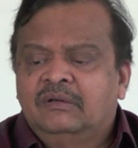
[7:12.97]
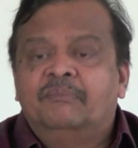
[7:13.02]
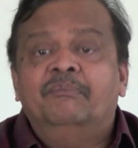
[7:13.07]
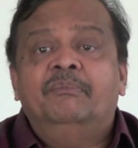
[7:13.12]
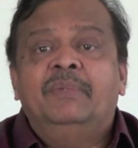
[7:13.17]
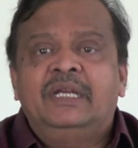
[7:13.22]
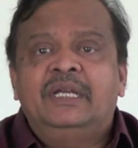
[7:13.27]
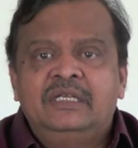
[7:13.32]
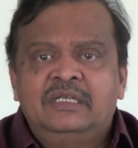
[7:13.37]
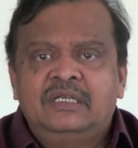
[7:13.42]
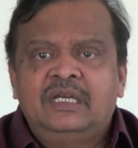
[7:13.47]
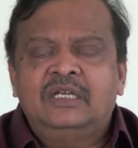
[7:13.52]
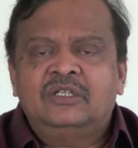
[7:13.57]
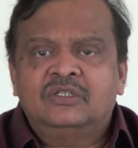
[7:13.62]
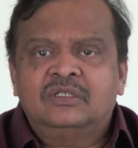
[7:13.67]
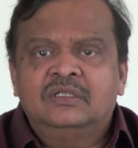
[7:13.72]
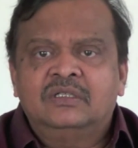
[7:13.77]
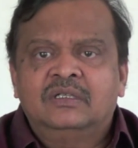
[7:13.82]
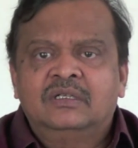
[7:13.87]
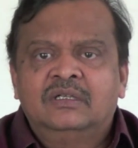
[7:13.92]

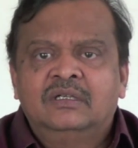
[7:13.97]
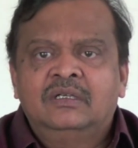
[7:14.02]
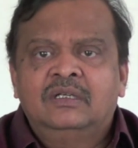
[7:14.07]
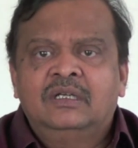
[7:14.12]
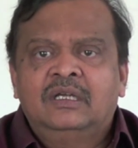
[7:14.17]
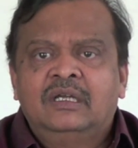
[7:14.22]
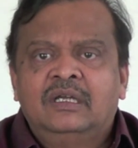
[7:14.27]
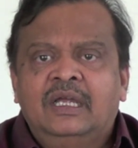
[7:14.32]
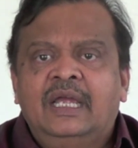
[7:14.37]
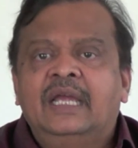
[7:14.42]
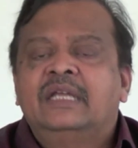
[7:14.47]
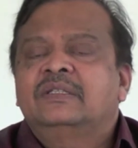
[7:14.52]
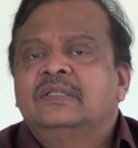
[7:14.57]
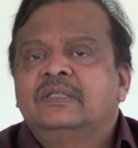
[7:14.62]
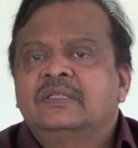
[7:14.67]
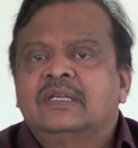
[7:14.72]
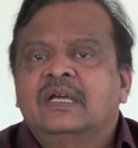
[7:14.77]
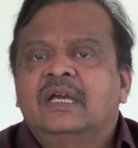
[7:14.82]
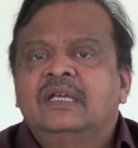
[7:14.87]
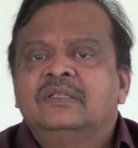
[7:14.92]
meditation,
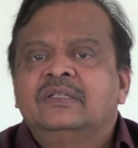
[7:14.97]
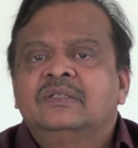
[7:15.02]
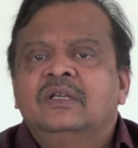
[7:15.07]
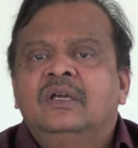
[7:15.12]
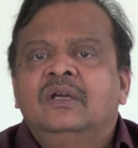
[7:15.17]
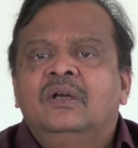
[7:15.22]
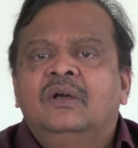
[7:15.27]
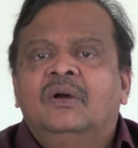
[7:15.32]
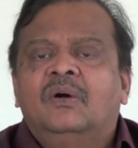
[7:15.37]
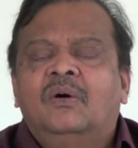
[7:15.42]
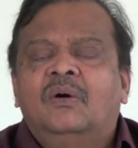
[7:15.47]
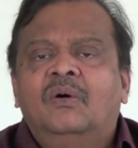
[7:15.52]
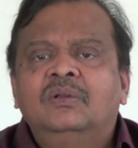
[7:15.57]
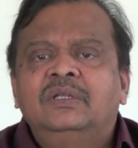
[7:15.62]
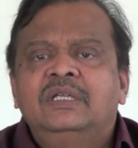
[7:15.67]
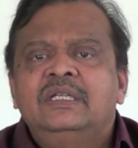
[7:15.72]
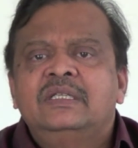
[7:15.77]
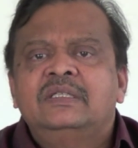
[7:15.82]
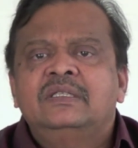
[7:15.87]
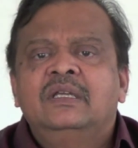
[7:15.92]
exercise, all
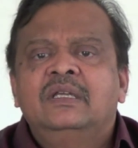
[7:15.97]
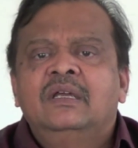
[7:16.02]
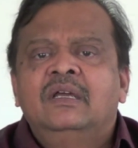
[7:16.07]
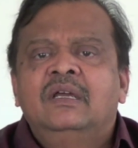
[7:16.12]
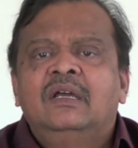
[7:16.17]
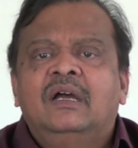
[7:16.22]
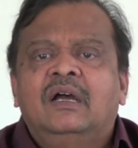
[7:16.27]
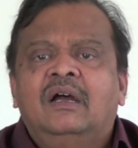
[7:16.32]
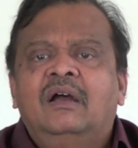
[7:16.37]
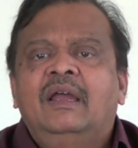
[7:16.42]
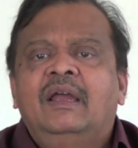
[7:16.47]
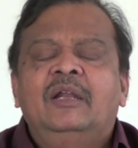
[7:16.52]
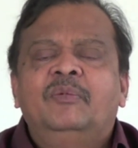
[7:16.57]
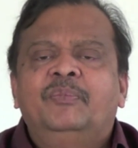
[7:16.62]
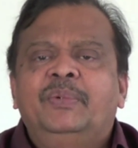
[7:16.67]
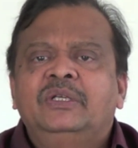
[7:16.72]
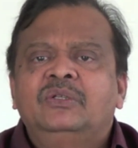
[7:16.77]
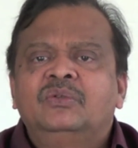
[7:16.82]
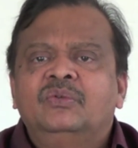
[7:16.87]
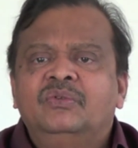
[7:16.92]
these are
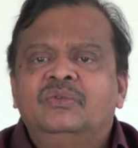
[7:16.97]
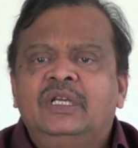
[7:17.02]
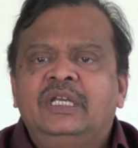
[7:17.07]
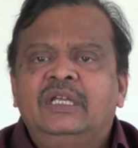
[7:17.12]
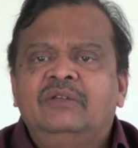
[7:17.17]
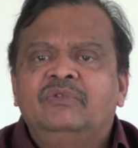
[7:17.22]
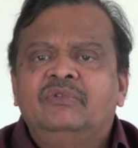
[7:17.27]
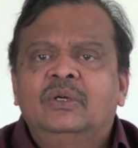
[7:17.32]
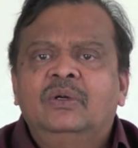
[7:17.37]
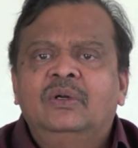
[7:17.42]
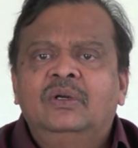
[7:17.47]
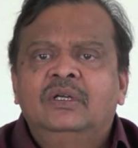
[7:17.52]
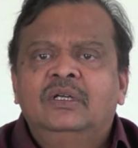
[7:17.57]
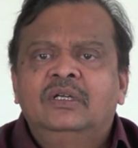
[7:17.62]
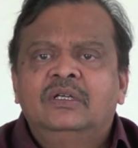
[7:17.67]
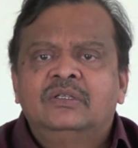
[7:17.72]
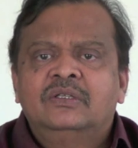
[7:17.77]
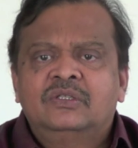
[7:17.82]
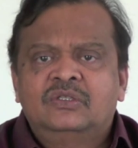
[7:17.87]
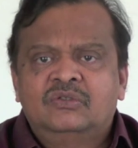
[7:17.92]
helping to relieve your
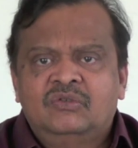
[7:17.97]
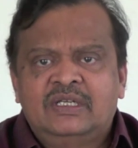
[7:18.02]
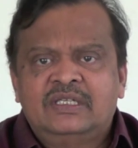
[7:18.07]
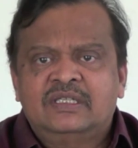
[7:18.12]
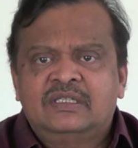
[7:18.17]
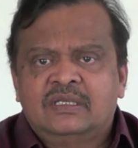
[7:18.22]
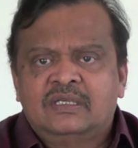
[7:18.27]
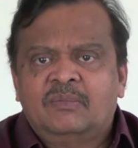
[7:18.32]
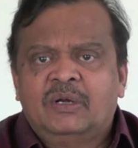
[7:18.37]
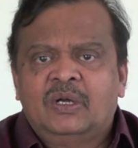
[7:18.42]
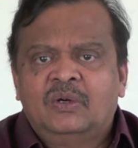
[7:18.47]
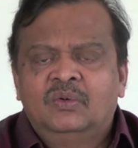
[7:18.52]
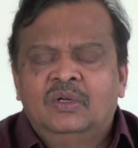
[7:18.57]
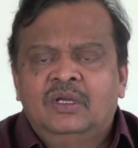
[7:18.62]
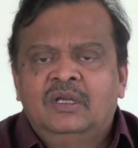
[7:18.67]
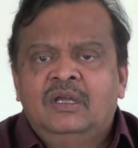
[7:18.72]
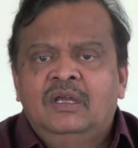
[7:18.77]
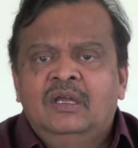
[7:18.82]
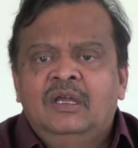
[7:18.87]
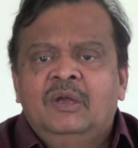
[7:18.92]
stress somehow.
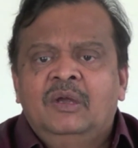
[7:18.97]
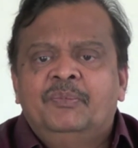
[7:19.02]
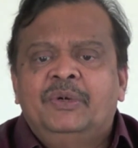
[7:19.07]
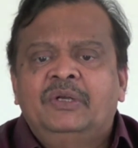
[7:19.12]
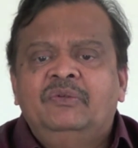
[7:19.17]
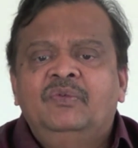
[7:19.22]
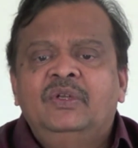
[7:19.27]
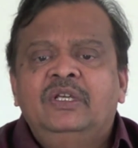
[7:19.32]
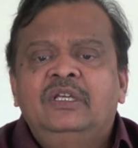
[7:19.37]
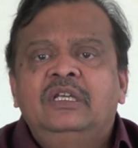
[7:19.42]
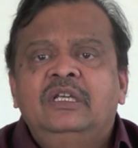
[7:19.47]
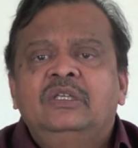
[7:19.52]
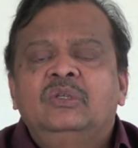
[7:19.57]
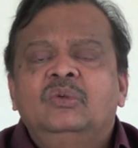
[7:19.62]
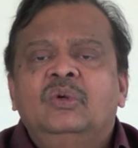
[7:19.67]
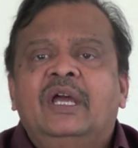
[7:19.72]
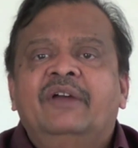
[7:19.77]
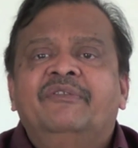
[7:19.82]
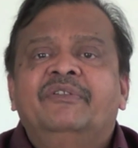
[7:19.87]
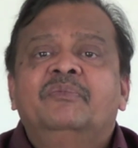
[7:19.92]
But we need
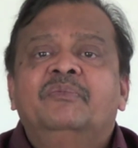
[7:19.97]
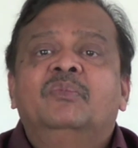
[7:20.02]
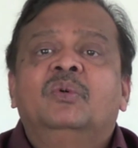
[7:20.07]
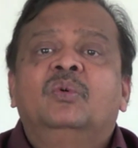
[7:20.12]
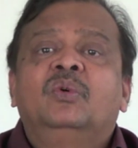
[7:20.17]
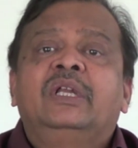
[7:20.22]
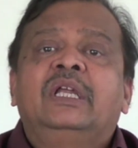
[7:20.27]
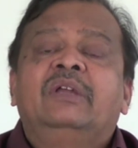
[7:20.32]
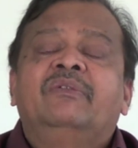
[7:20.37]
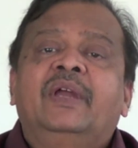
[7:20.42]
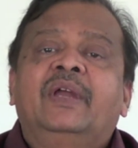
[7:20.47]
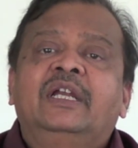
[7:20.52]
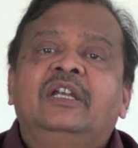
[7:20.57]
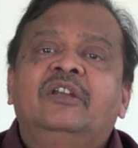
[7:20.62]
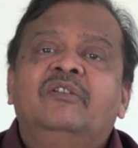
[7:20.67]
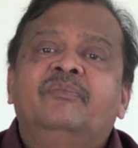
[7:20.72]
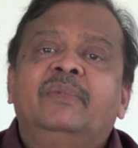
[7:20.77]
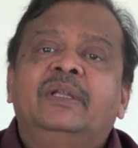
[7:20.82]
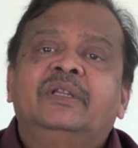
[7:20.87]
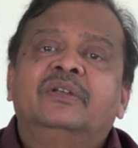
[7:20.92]
to have a more
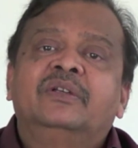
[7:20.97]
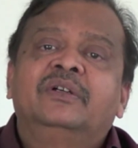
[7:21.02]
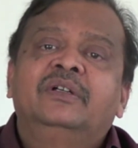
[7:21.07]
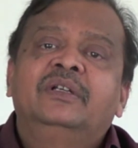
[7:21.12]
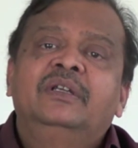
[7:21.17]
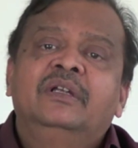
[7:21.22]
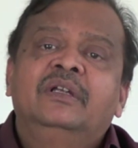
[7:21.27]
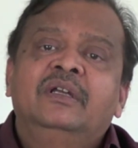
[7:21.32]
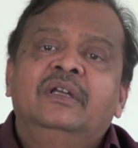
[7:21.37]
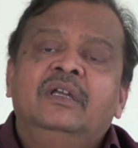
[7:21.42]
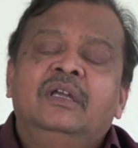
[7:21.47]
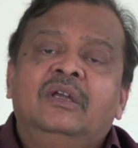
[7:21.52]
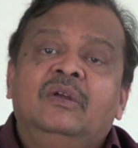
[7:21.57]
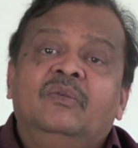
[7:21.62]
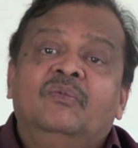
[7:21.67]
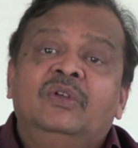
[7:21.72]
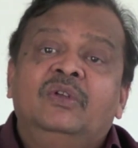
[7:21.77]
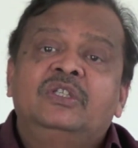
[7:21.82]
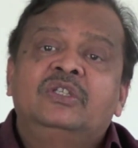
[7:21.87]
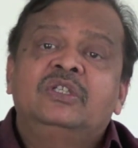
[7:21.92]
effective method
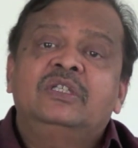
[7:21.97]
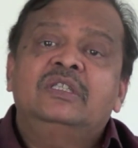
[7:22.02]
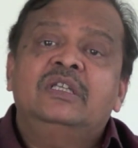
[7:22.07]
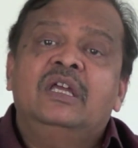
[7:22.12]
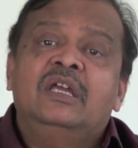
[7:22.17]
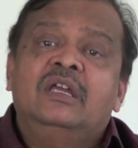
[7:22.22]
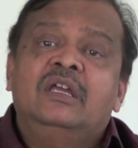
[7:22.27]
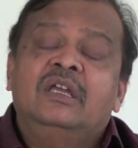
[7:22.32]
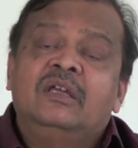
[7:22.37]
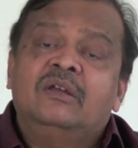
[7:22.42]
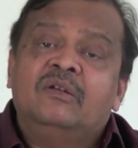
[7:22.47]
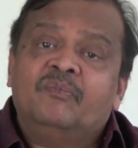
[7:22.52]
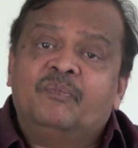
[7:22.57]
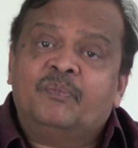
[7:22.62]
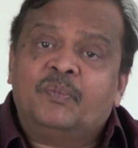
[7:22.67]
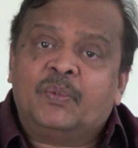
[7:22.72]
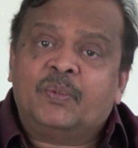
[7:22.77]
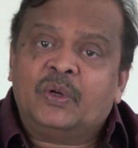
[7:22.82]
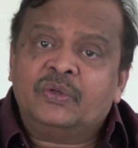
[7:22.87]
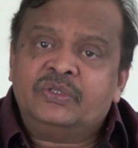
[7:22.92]
which is
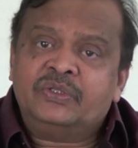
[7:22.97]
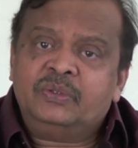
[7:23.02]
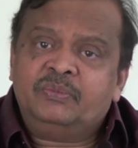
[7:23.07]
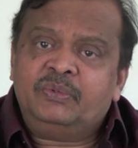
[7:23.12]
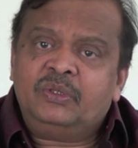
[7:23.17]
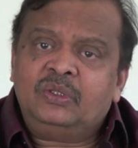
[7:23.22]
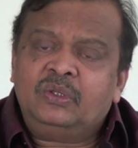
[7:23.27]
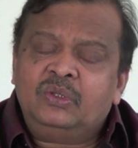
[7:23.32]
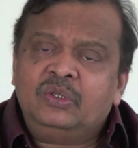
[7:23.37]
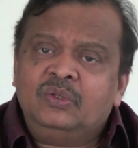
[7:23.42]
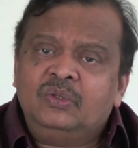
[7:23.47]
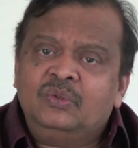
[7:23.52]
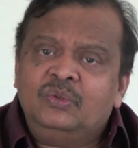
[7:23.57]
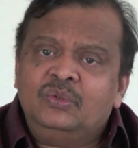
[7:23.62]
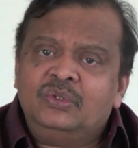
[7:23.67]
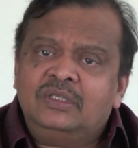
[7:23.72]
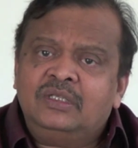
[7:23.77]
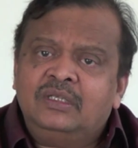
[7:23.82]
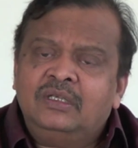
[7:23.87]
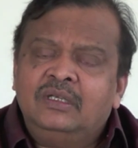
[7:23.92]
possible to
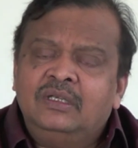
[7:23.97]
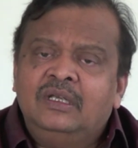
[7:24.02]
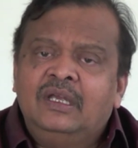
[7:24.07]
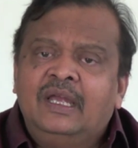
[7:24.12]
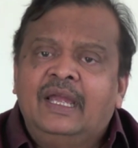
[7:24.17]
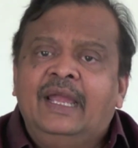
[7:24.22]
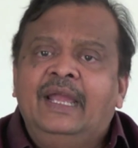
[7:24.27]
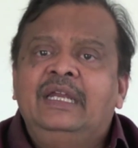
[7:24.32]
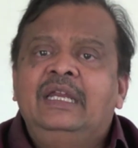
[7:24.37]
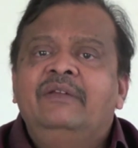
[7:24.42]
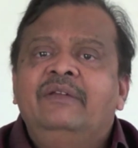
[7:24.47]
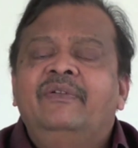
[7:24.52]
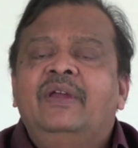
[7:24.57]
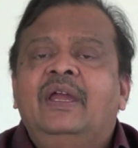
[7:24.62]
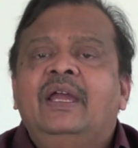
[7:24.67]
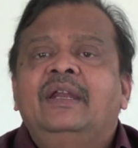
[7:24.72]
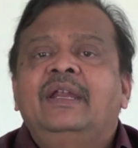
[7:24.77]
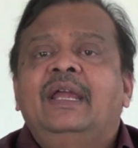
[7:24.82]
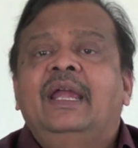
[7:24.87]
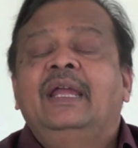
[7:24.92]
use
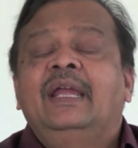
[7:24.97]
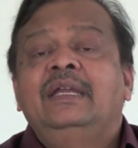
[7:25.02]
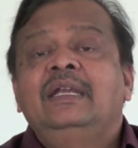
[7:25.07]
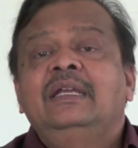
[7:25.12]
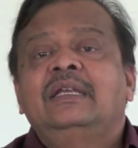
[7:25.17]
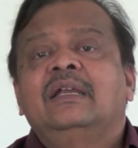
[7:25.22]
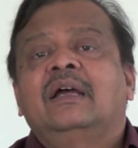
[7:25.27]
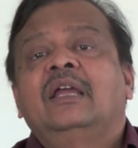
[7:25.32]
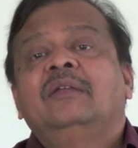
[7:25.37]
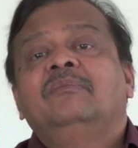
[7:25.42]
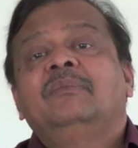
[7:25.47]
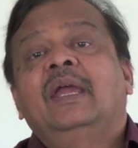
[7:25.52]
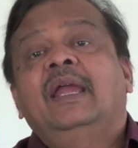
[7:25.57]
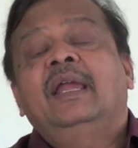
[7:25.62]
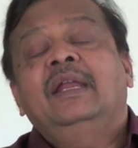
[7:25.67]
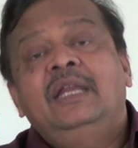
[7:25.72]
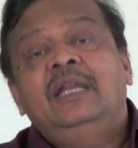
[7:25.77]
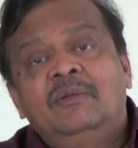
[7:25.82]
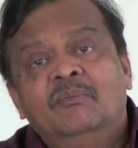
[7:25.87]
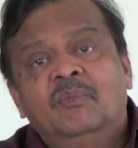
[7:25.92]
anywhere, anytime,
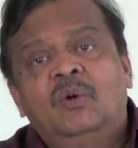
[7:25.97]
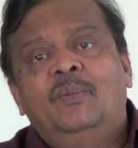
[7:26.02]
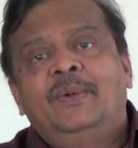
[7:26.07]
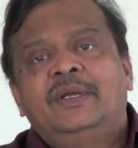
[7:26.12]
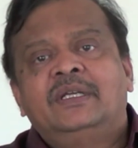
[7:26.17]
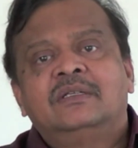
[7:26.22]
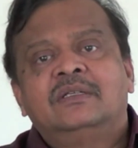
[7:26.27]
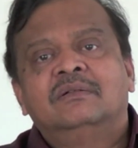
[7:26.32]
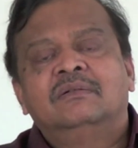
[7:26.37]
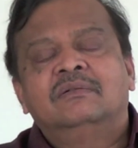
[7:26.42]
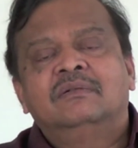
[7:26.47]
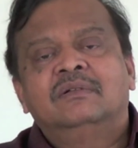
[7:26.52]
any moment